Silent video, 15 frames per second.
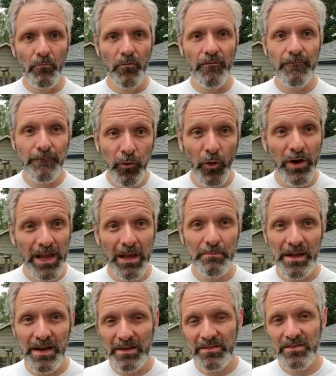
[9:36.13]
48
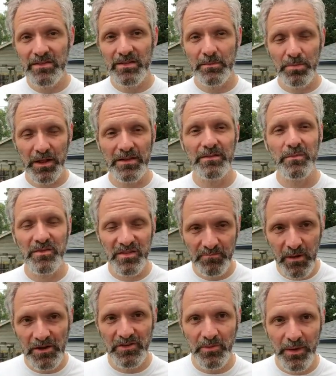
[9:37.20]
minutes. They're playing some
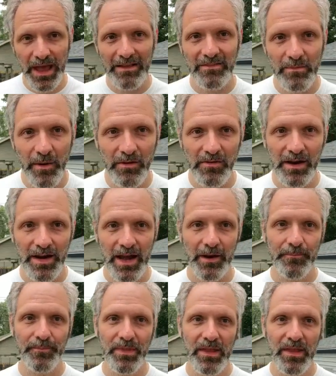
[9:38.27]
special basketball right now.